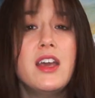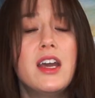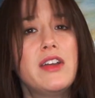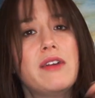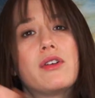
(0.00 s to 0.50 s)
If
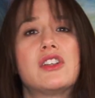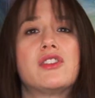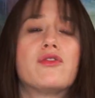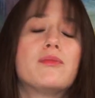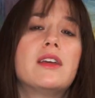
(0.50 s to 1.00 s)
you have a question
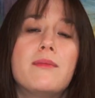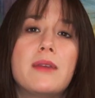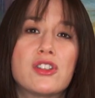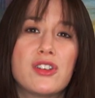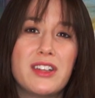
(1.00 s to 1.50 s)
for me, then make
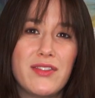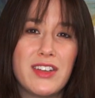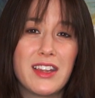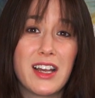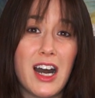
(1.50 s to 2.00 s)
sure you leave it
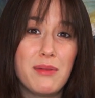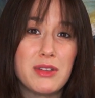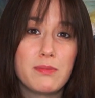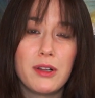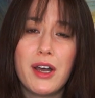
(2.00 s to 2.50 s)
in the comments
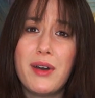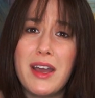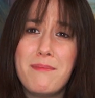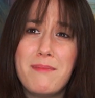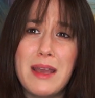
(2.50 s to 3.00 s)
below,
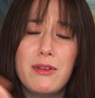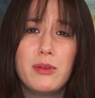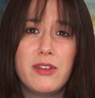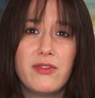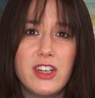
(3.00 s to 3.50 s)
and maybe it'll
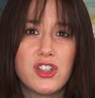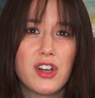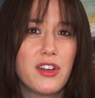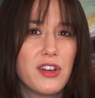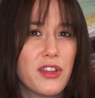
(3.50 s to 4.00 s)
be featured
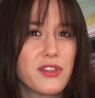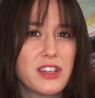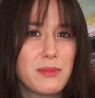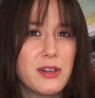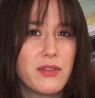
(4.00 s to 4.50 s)
on another
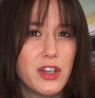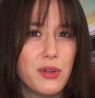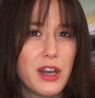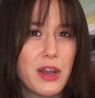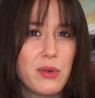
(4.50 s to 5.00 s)
segment of
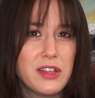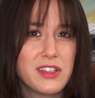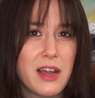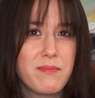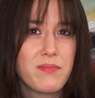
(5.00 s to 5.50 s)
Q&A
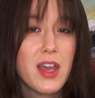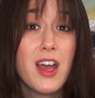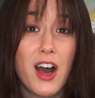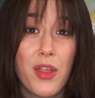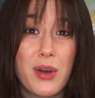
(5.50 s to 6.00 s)
Wednesday.
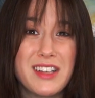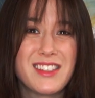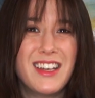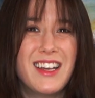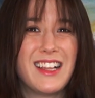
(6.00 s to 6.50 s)
Otherwise,
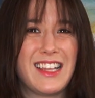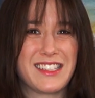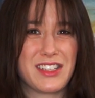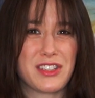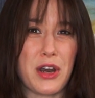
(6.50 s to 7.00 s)
let's
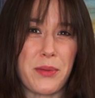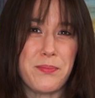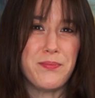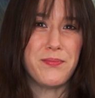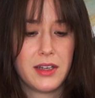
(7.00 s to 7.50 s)
get started.
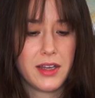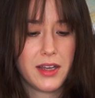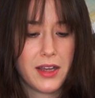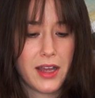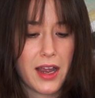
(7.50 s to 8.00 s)

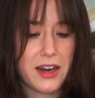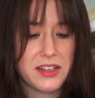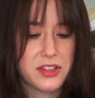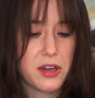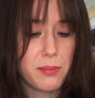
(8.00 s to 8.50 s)
All right,
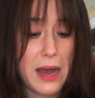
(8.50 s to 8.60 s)
so